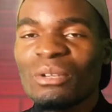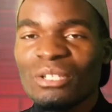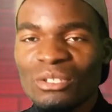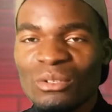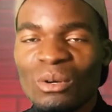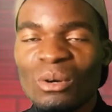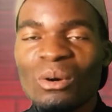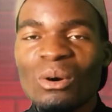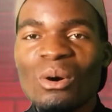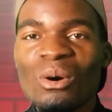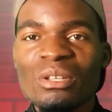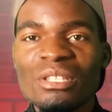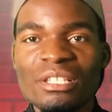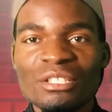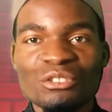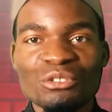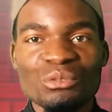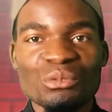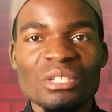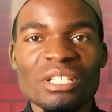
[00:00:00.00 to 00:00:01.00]
know all the
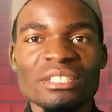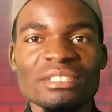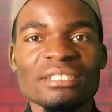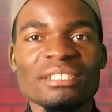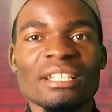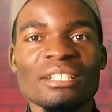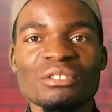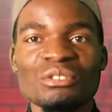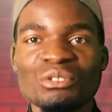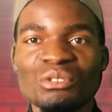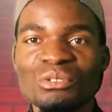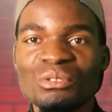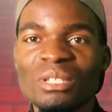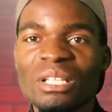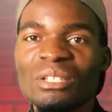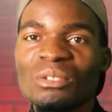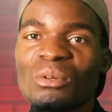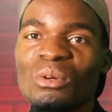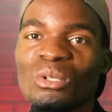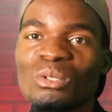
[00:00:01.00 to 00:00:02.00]
students that
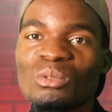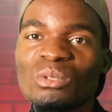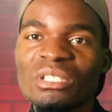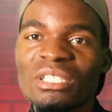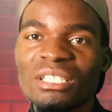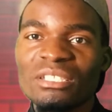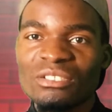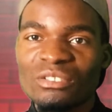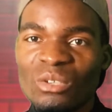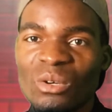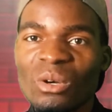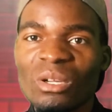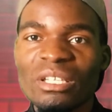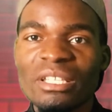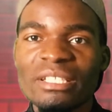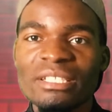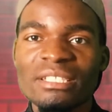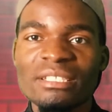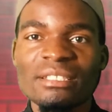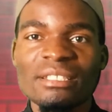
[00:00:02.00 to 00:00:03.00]
usually go to this
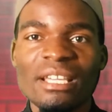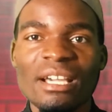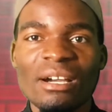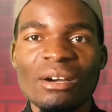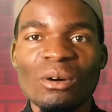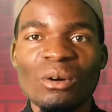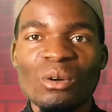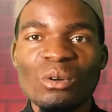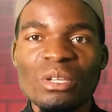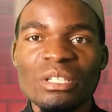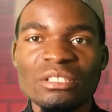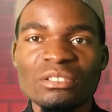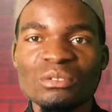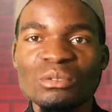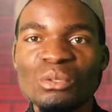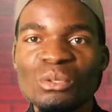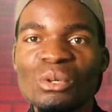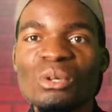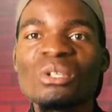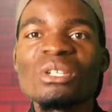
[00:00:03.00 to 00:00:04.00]
college, they are always
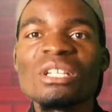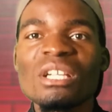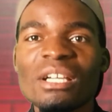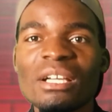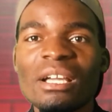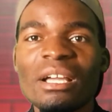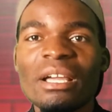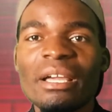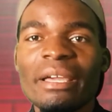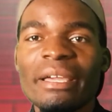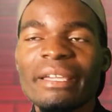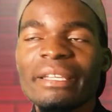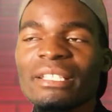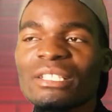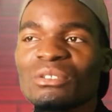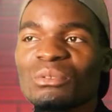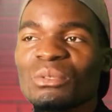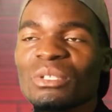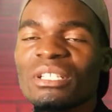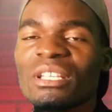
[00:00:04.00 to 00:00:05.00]
good.
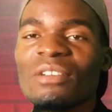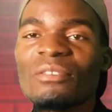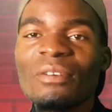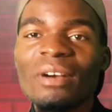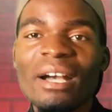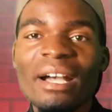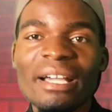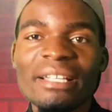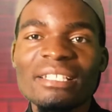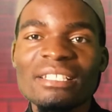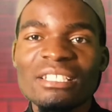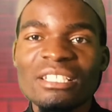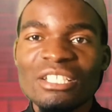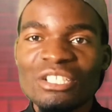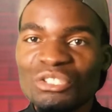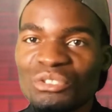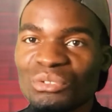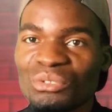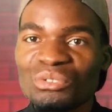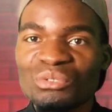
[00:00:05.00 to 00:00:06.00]
And we never had
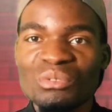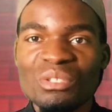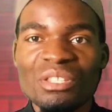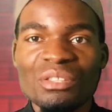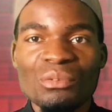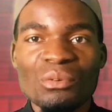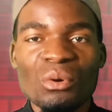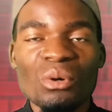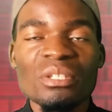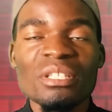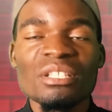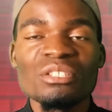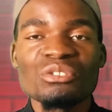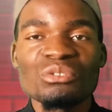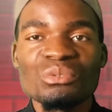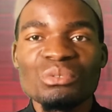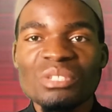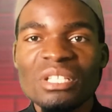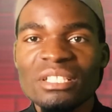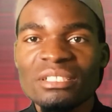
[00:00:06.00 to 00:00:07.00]
issues with all the
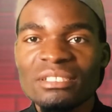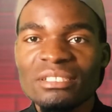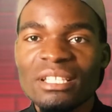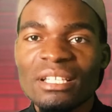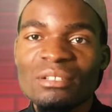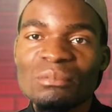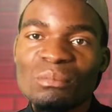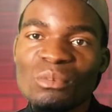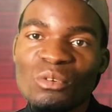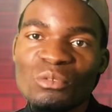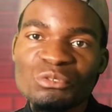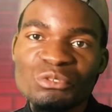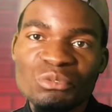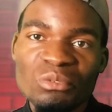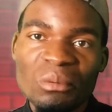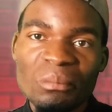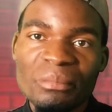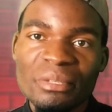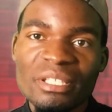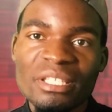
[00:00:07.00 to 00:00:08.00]
students that moves
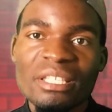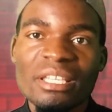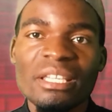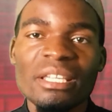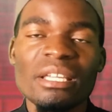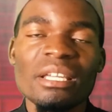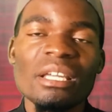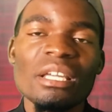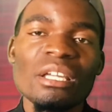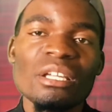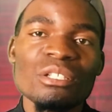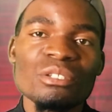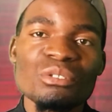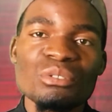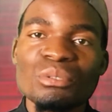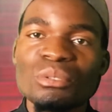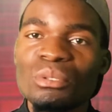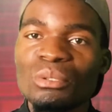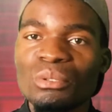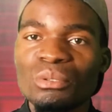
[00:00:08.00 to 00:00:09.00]
from here
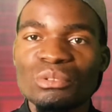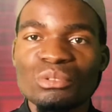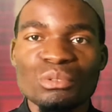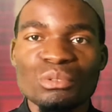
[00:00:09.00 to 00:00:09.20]
to